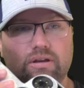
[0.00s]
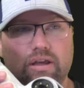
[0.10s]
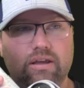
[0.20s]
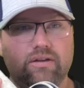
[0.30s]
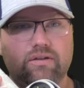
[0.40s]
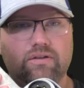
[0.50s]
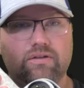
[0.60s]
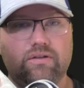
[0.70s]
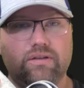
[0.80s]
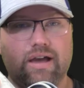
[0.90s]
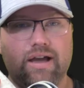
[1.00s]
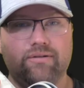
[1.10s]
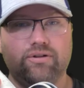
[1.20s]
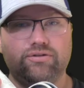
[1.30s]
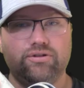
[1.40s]
is the
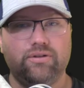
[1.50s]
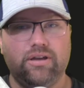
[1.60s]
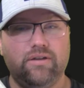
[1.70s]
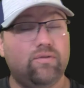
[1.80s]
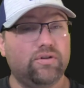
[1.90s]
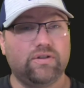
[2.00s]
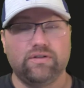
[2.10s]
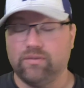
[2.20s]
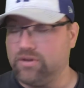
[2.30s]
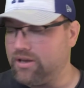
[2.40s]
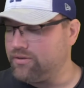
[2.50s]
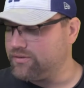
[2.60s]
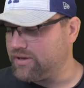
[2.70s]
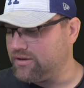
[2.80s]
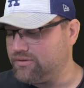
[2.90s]
iReal 2E versus some of the other
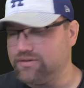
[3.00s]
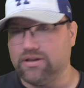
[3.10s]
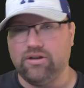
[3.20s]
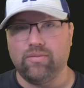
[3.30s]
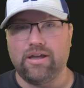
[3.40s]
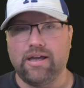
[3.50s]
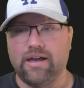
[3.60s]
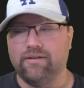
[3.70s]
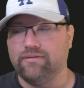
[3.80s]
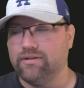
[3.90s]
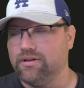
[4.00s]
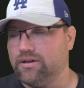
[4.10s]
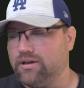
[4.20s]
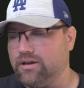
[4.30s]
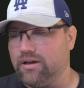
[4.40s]
scanners that you may have?
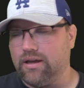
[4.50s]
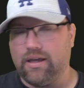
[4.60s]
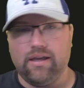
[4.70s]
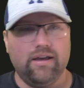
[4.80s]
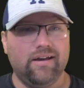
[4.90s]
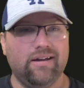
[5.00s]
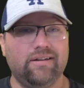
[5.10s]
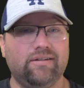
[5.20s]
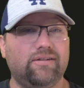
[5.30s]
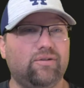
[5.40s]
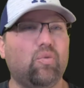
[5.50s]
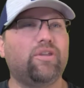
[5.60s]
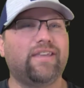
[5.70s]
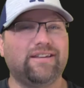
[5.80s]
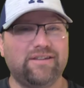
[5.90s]
And
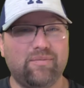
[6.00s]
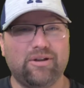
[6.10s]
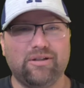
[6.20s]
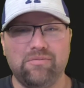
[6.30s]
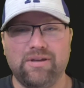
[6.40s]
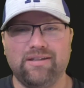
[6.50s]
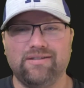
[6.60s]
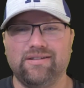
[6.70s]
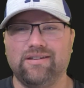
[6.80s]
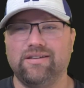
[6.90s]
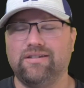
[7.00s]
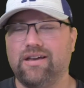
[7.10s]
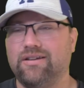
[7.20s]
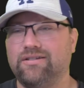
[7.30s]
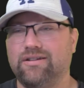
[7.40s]
what that typically means is
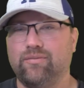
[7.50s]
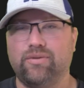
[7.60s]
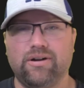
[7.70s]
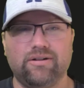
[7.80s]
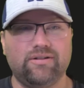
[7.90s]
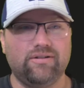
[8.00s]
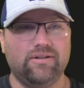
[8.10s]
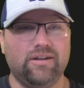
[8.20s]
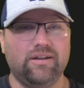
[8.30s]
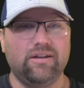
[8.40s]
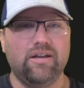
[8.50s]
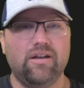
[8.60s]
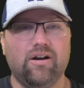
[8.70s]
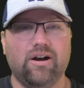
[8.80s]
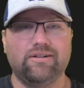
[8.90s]
how does it compare to the
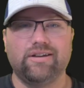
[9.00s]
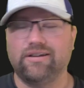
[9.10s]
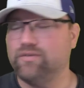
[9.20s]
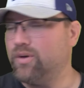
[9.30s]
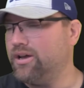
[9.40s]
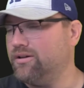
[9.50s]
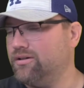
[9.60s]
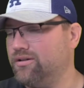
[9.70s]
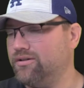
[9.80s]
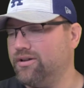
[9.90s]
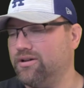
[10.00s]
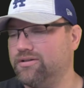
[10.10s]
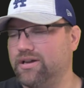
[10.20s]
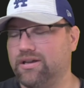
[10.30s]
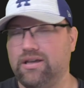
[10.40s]
ArtTech Spider or the
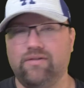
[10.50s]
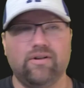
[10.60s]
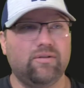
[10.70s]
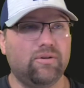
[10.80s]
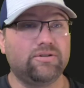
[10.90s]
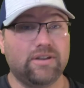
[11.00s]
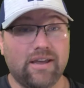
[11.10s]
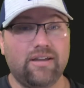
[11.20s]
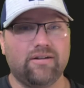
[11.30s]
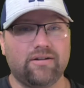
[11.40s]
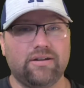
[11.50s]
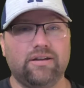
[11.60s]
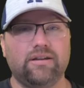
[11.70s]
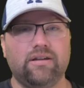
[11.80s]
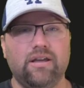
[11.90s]
ArtTech Eva? Well, today you're going to
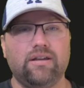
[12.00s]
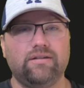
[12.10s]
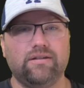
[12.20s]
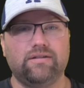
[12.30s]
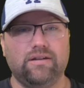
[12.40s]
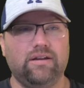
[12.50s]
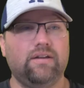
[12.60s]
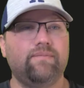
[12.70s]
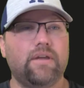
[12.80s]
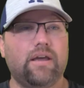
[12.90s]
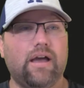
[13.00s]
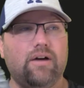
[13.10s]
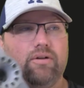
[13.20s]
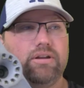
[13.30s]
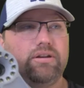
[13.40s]
get to see
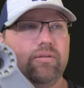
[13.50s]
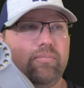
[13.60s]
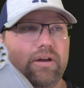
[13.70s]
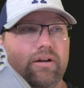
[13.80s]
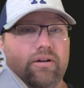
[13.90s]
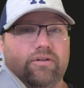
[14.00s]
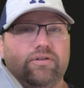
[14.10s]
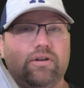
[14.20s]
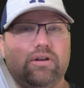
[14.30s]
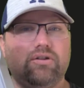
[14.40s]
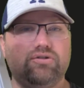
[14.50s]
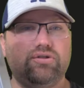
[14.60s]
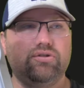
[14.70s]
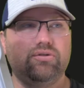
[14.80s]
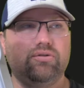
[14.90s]
how it compares
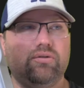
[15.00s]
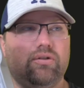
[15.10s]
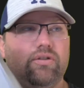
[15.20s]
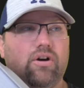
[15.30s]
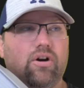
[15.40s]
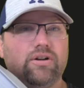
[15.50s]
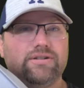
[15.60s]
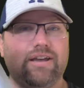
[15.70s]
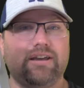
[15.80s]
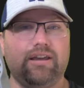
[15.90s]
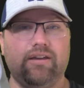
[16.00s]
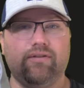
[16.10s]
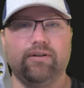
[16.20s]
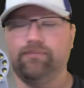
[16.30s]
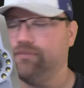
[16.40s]
to the ArtTech
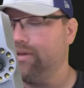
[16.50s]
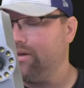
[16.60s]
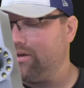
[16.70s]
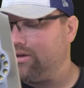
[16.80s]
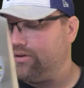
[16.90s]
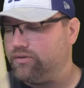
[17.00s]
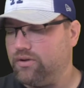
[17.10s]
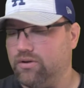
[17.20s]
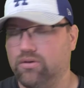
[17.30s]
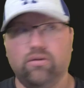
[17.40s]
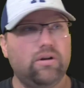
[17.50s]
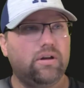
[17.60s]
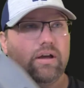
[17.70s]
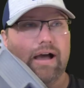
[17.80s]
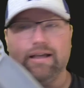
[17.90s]
Eva. So
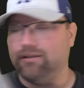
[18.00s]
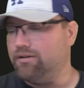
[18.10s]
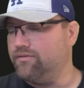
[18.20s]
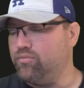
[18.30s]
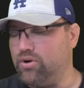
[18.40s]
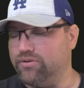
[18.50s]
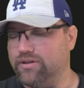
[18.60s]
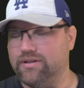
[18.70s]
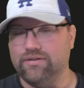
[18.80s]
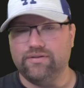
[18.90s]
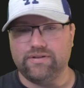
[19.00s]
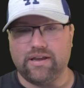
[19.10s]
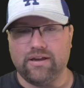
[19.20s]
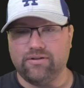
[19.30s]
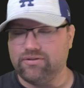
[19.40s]
I love both of these
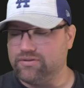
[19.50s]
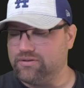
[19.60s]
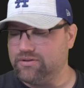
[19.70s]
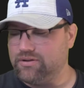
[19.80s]
scanners.